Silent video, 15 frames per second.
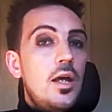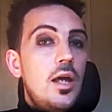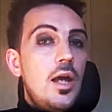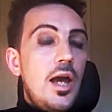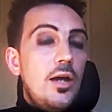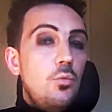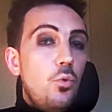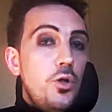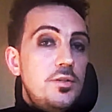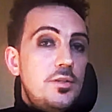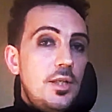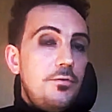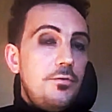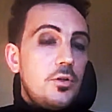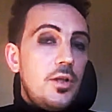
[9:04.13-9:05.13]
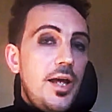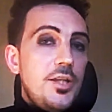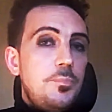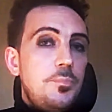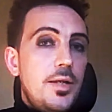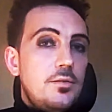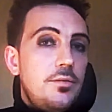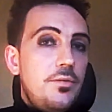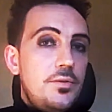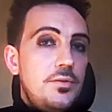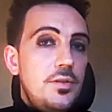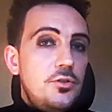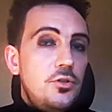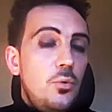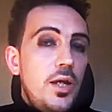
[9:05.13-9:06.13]
And one difficult aspect of this
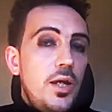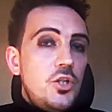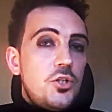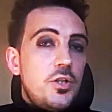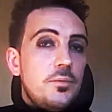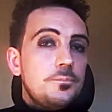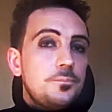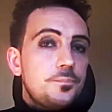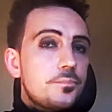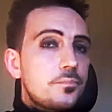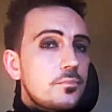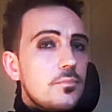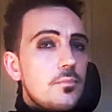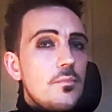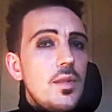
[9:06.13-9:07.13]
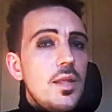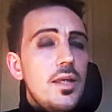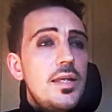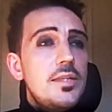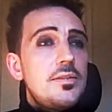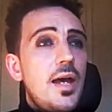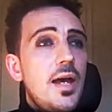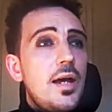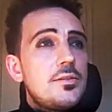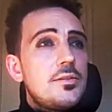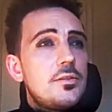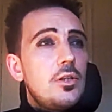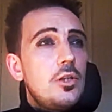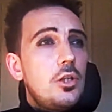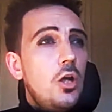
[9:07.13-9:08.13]
situation is that
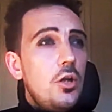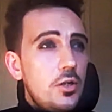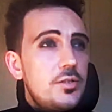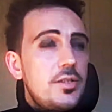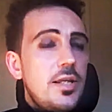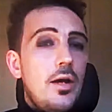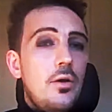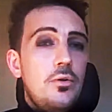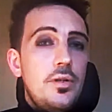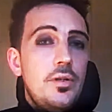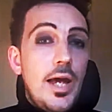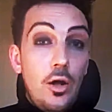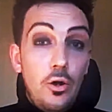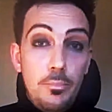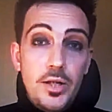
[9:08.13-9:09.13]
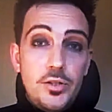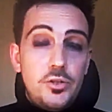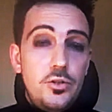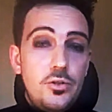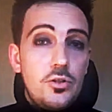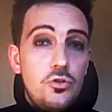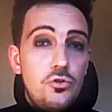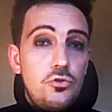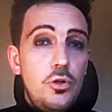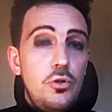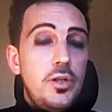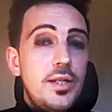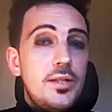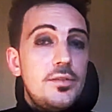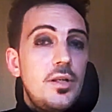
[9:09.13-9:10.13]
lockdown, our measure to control
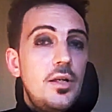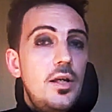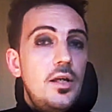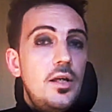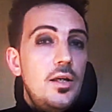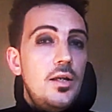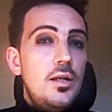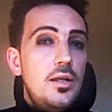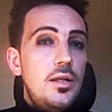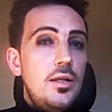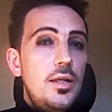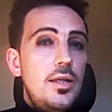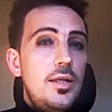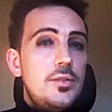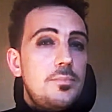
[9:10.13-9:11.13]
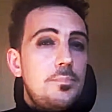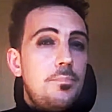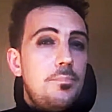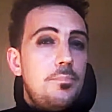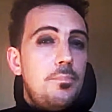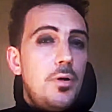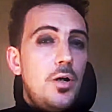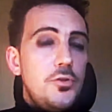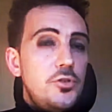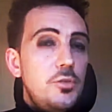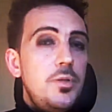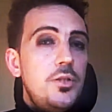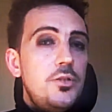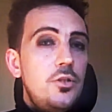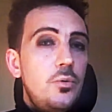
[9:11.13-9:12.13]
it, is possibly
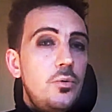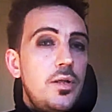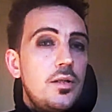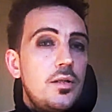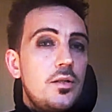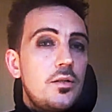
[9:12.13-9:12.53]
doing